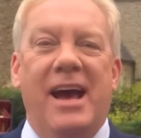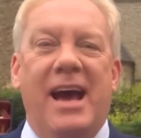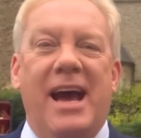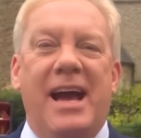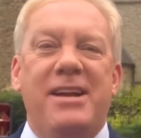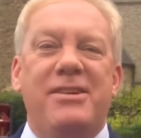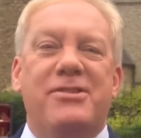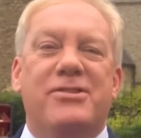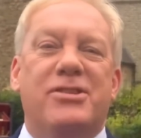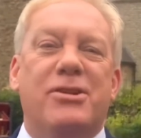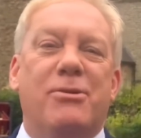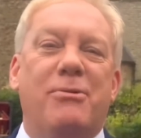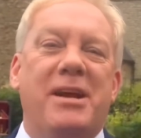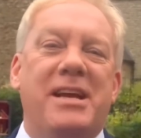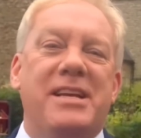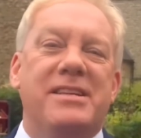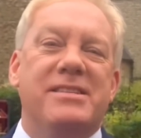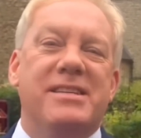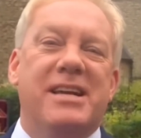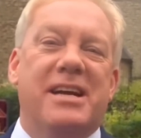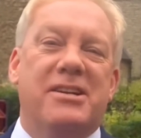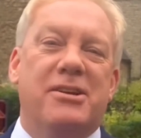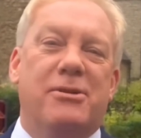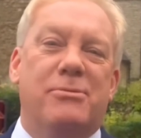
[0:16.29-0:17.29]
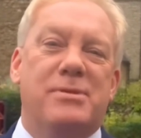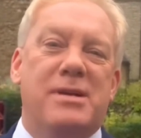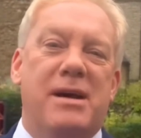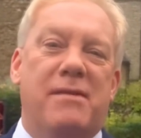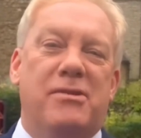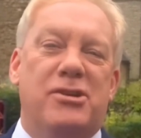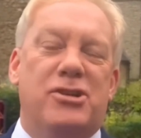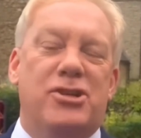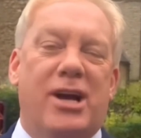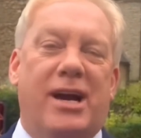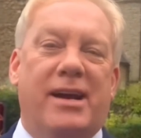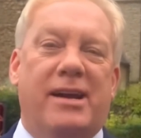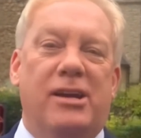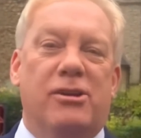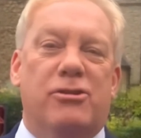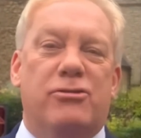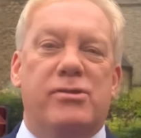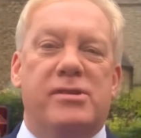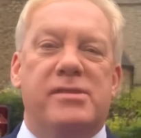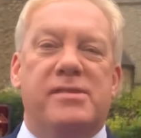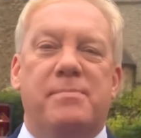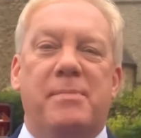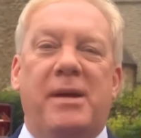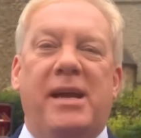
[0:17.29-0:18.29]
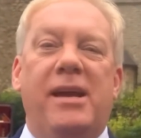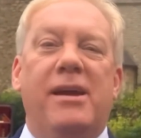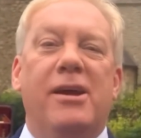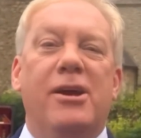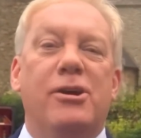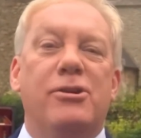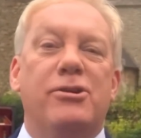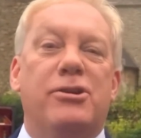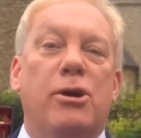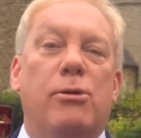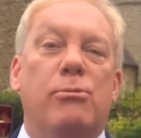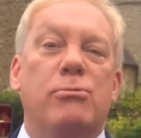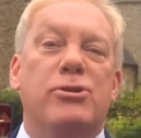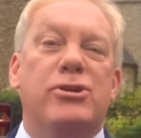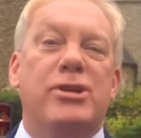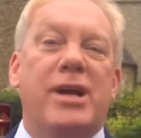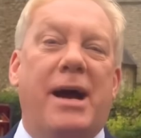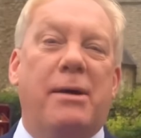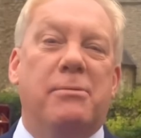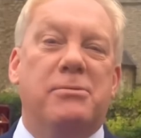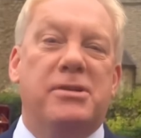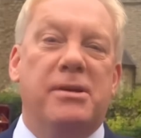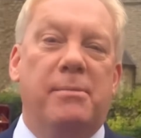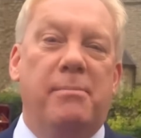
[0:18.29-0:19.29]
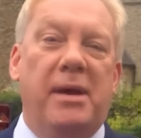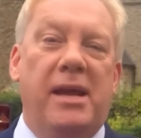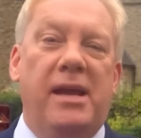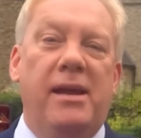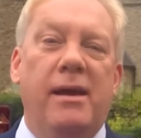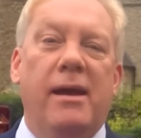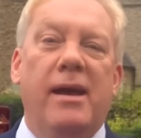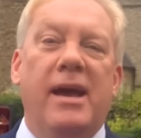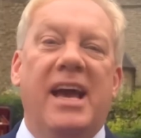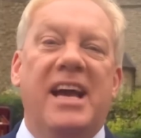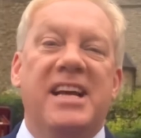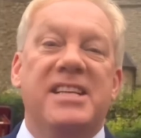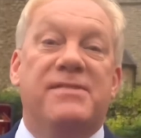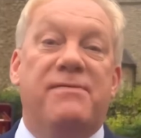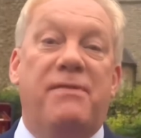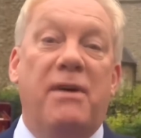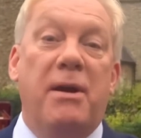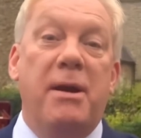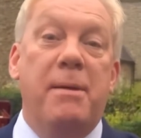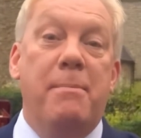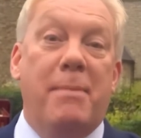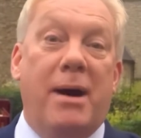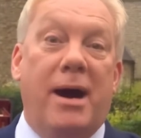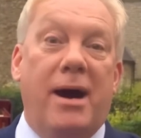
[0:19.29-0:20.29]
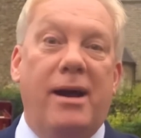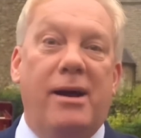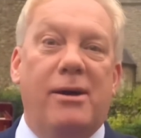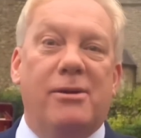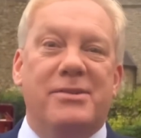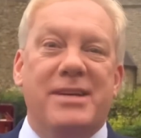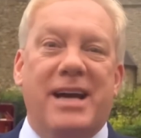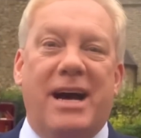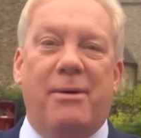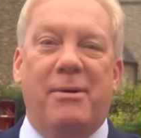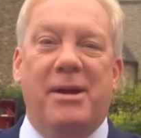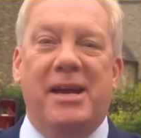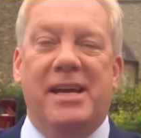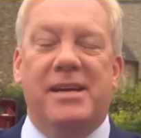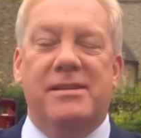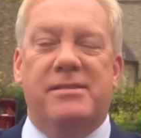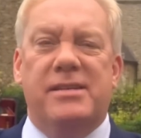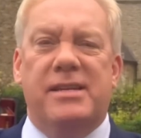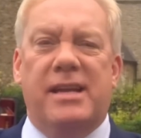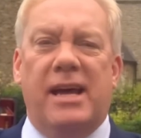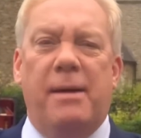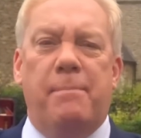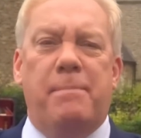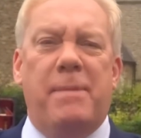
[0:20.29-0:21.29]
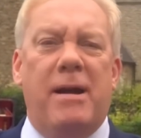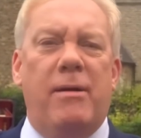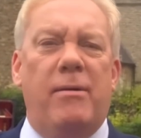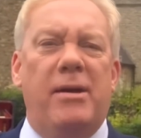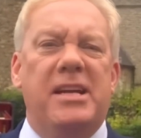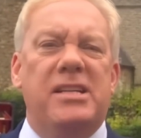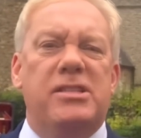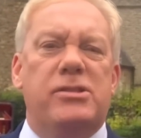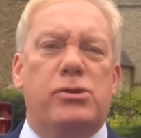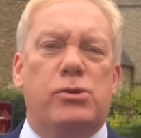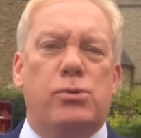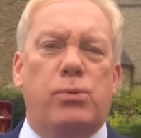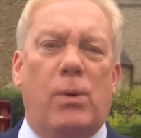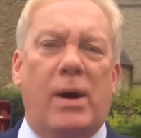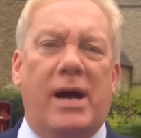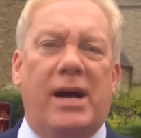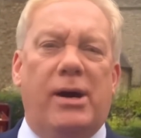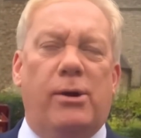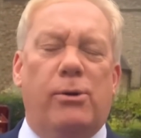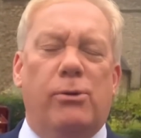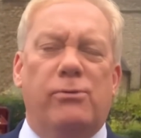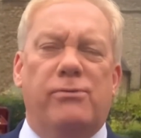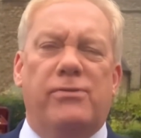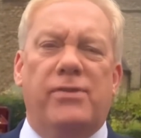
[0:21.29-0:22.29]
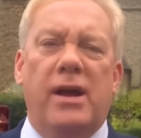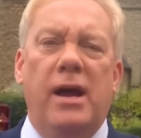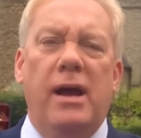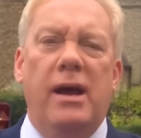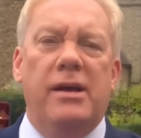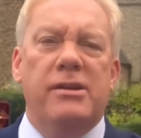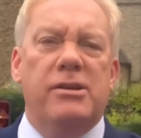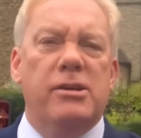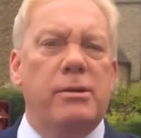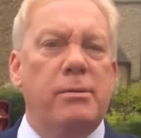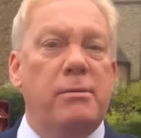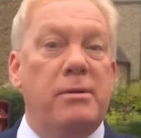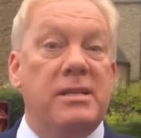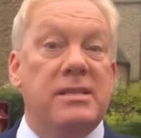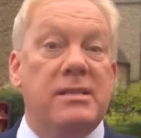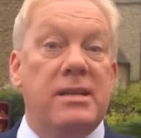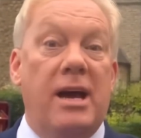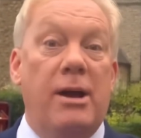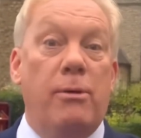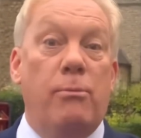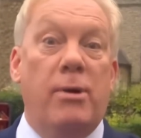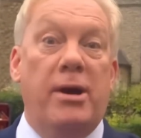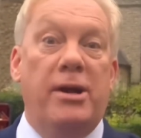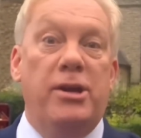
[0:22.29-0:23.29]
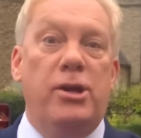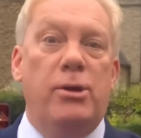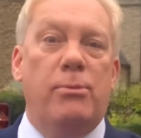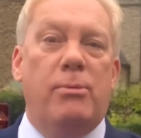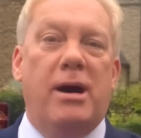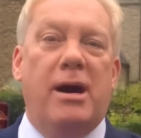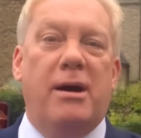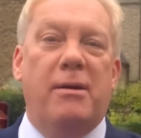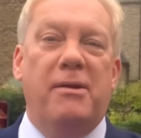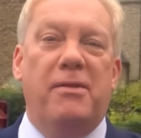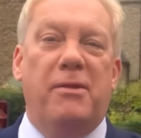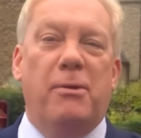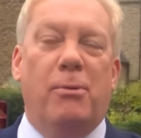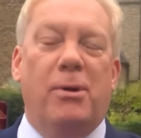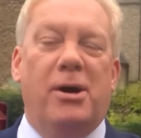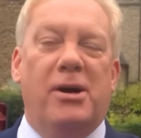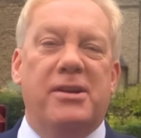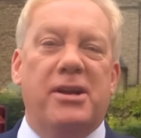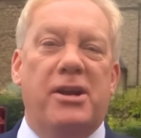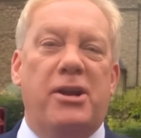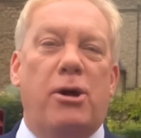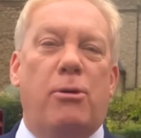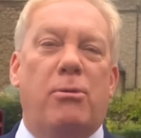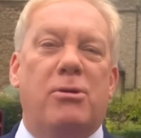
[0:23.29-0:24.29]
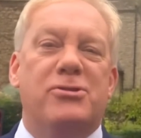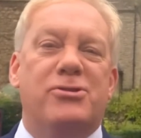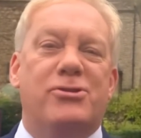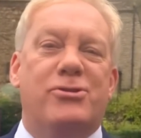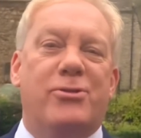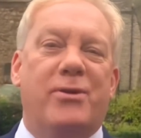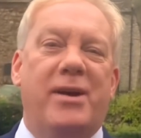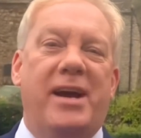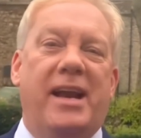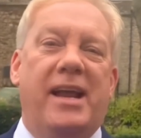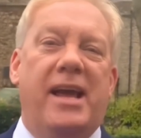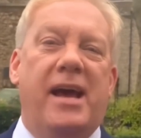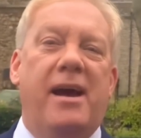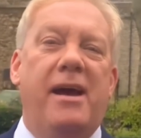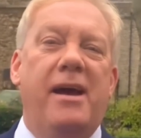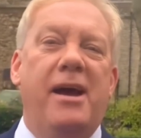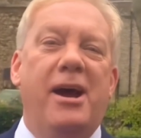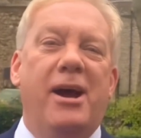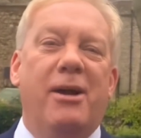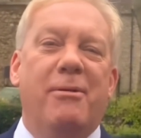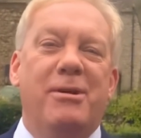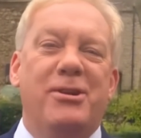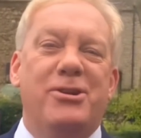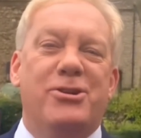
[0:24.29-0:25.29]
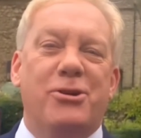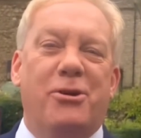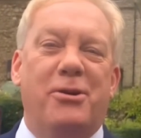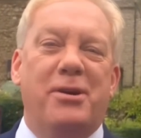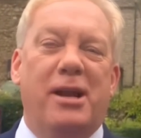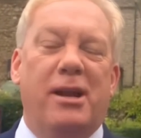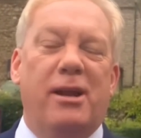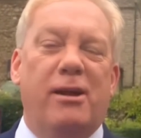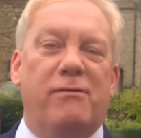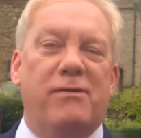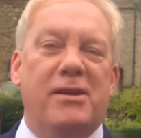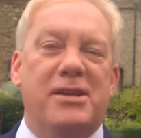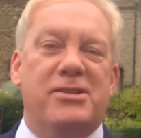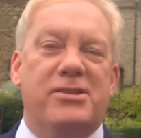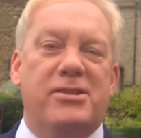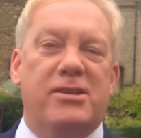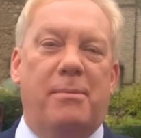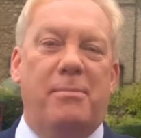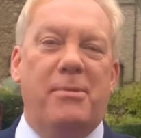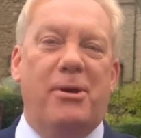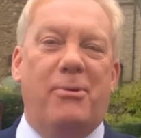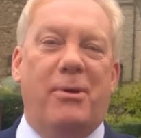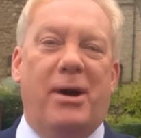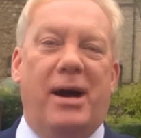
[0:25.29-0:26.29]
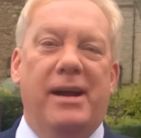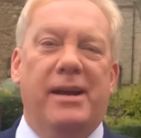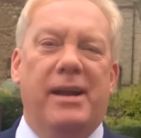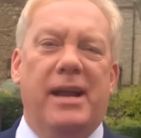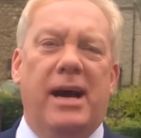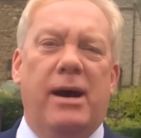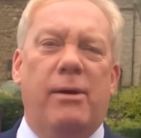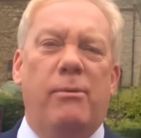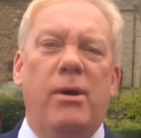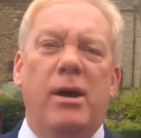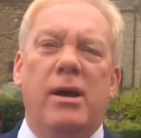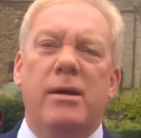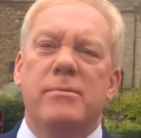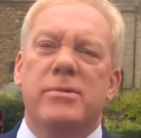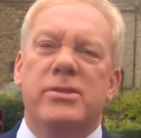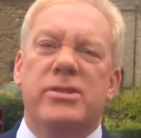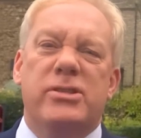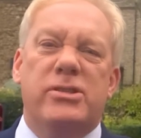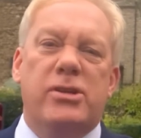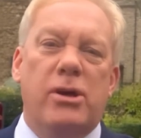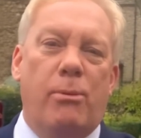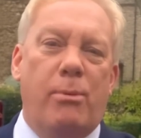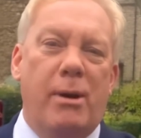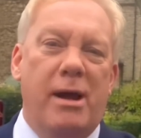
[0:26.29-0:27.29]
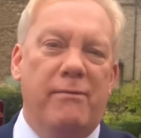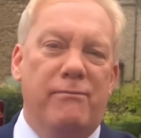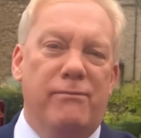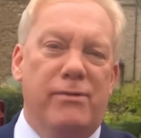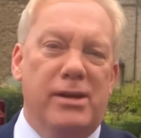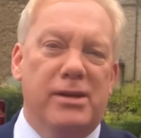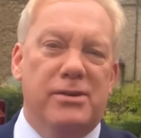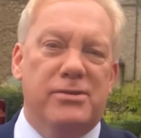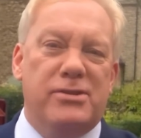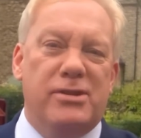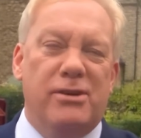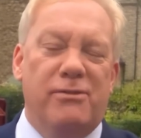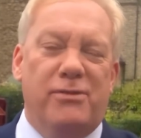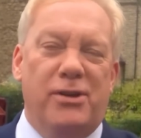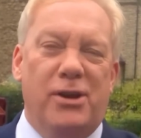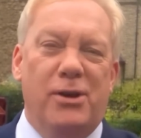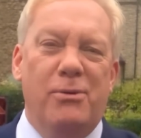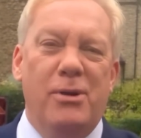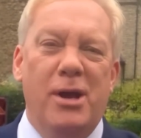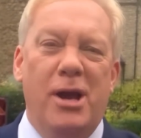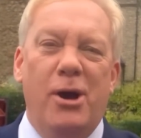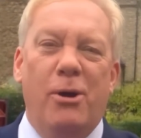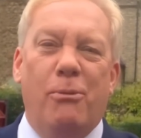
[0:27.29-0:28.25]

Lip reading: Hence the reason I don't have a jacket. Trust me, don't shout at me. It's very mild out here today. Apparently it's 12. Don't know what it's like where you are in the world. I know Australia are enjoying a lovely summer right now. So envious of you.